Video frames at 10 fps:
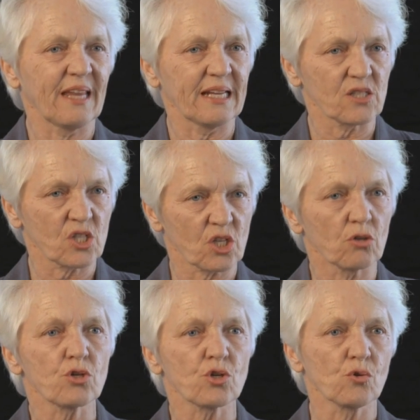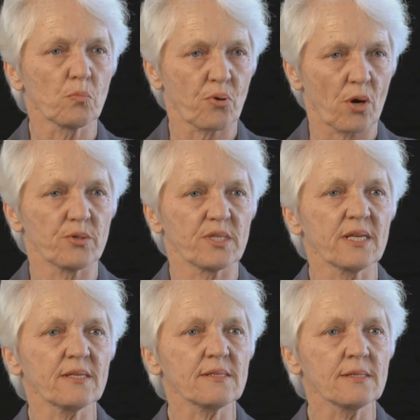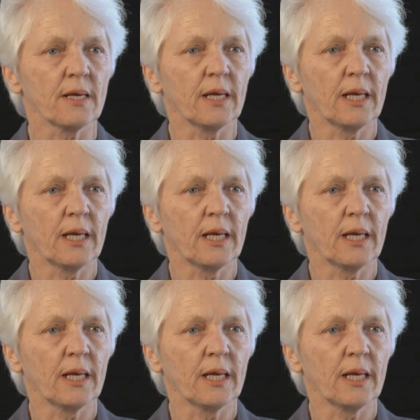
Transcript: that social process